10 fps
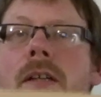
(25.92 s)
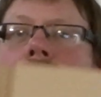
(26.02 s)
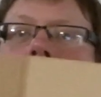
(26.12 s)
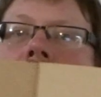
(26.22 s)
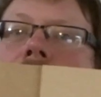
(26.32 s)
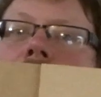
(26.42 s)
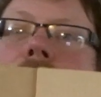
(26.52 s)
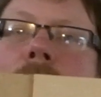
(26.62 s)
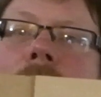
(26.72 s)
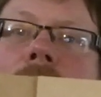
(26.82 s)
So as you can see, the
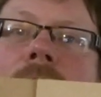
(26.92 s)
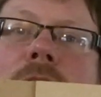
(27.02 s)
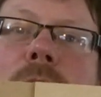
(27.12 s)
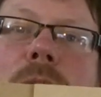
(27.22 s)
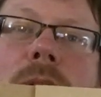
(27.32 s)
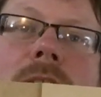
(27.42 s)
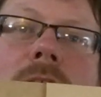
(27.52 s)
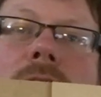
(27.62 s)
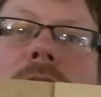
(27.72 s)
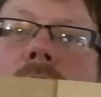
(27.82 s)
main difference between
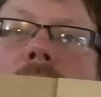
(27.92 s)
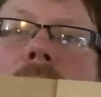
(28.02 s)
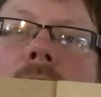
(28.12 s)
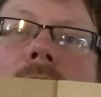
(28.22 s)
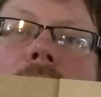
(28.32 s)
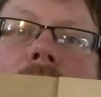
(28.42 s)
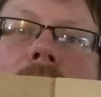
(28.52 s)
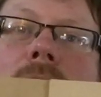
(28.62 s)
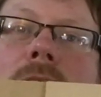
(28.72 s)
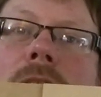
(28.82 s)
these two
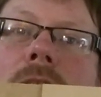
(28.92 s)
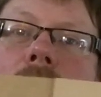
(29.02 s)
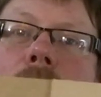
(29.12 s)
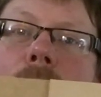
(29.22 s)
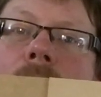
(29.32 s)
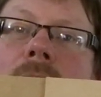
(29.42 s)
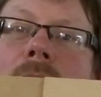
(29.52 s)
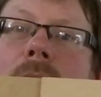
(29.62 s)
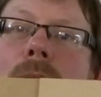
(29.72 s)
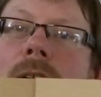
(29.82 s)
is the
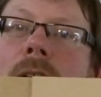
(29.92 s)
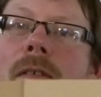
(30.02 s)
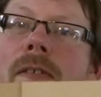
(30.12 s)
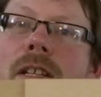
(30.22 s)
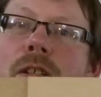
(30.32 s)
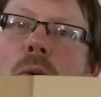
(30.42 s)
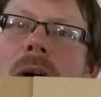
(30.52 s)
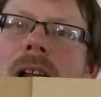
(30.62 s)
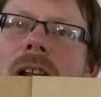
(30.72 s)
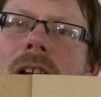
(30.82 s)
Medite MDF is
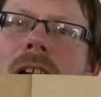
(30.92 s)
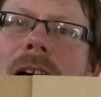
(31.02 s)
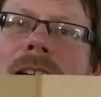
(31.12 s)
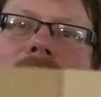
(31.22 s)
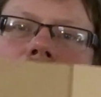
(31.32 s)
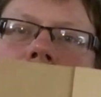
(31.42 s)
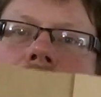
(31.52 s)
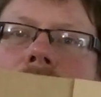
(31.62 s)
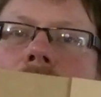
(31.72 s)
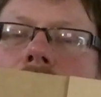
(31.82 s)
quite a lot lighter
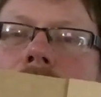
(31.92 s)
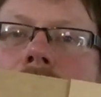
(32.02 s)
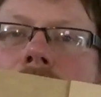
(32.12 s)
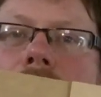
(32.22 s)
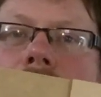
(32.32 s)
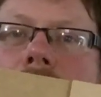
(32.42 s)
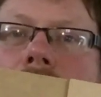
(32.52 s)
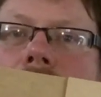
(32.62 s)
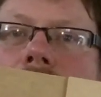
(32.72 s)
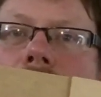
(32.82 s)
than the
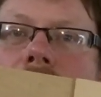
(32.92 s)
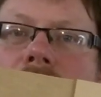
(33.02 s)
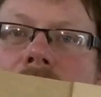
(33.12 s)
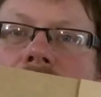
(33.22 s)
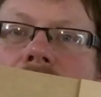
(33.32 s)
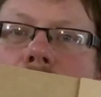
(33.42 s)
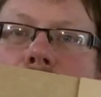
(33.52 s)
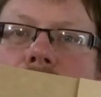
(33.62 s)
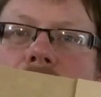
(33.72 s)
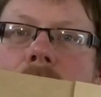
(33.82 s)
standard
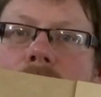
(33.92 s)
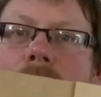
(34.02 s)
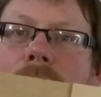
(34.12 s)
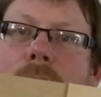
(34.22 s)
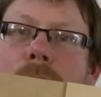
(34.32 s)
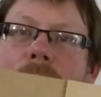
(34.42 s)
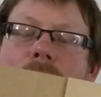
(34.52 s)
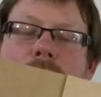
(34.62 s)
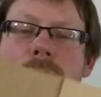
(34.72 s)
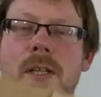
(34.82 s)
MDF from the
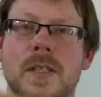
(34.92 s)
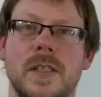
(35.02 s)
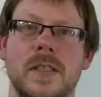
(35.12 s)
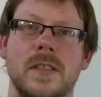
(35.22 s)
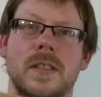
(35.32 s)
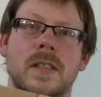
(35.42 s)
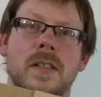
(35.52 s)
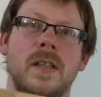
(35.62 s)
Builders Merchants.